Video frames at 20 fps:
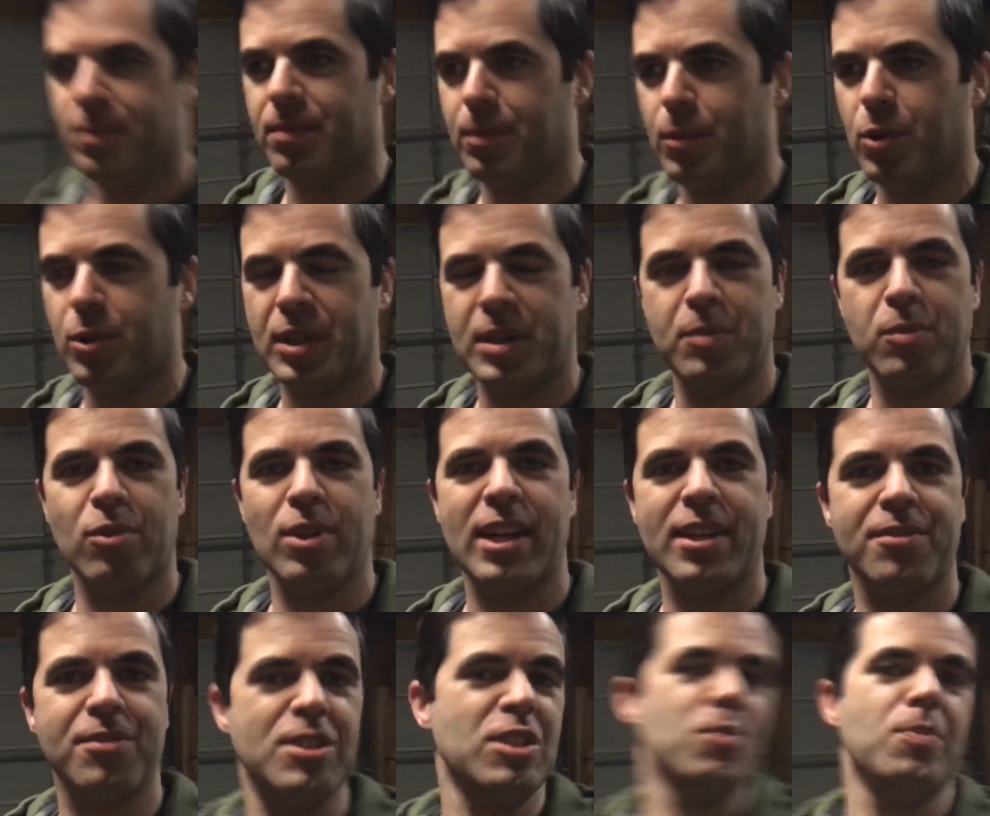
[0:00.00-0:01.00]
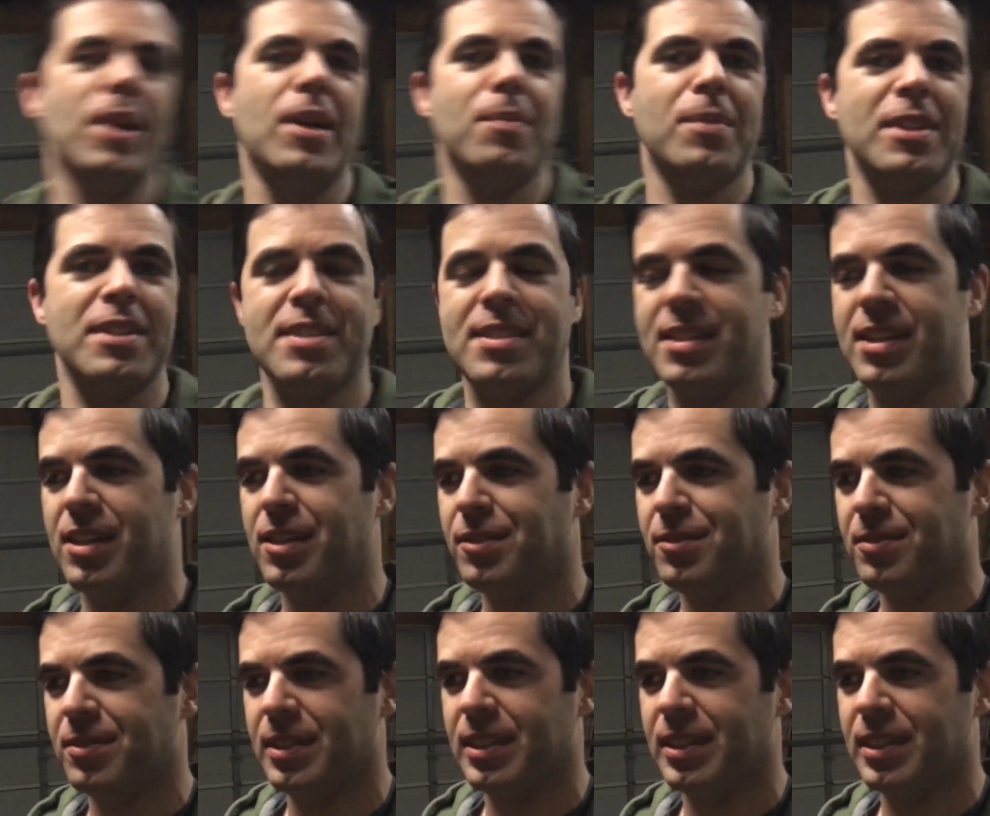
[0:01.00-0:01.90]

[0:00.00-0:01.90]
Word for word: morning breakfast by myself,